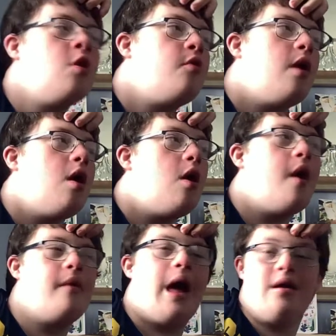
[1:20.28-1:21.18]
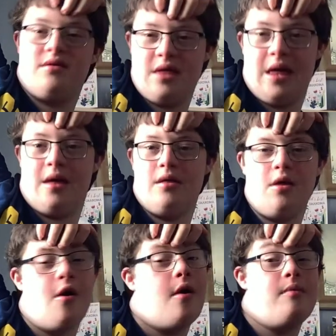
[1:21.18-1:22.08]
Uh, Alright, I was saying,
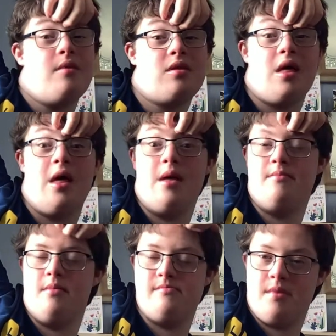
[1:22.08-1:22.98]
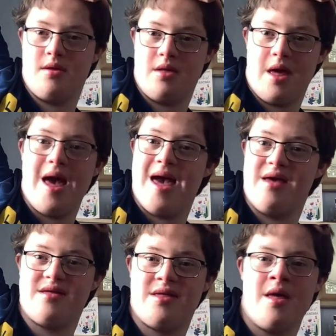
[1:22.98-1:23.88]
Mr. Mr.
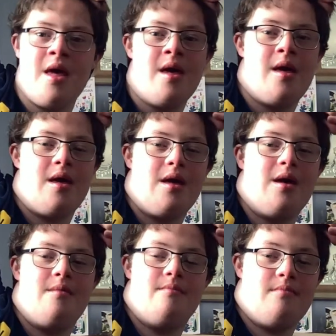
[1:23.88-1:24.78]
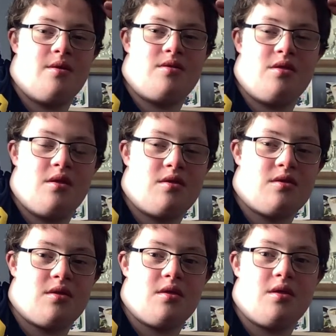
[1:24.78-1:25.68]
S, uh, Mrs.
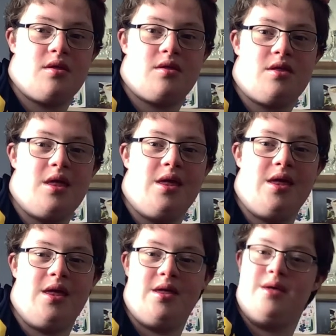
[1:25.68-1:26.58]
C,